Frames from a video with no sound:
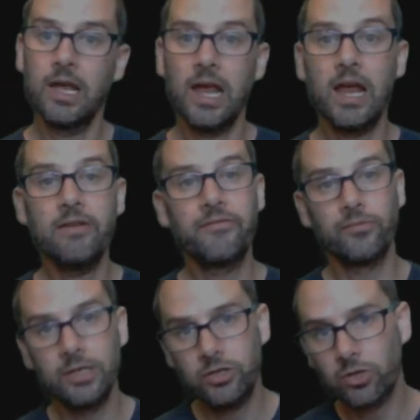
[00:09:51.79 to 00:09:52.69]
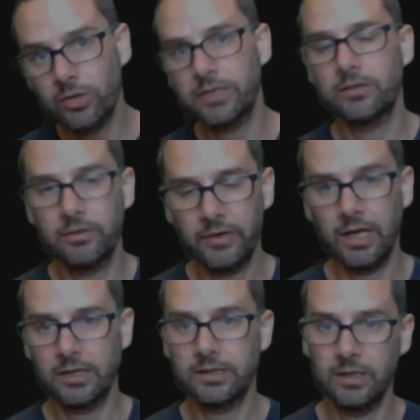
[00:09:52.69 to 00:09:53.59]
Every choice of
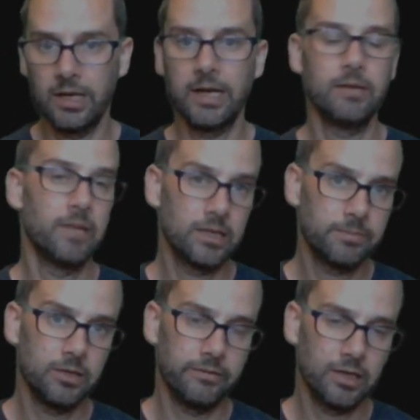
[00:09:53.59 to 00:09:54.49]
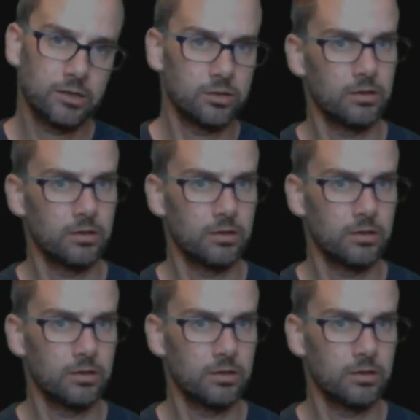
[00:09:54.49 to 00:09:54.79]
x in A makes P of x true.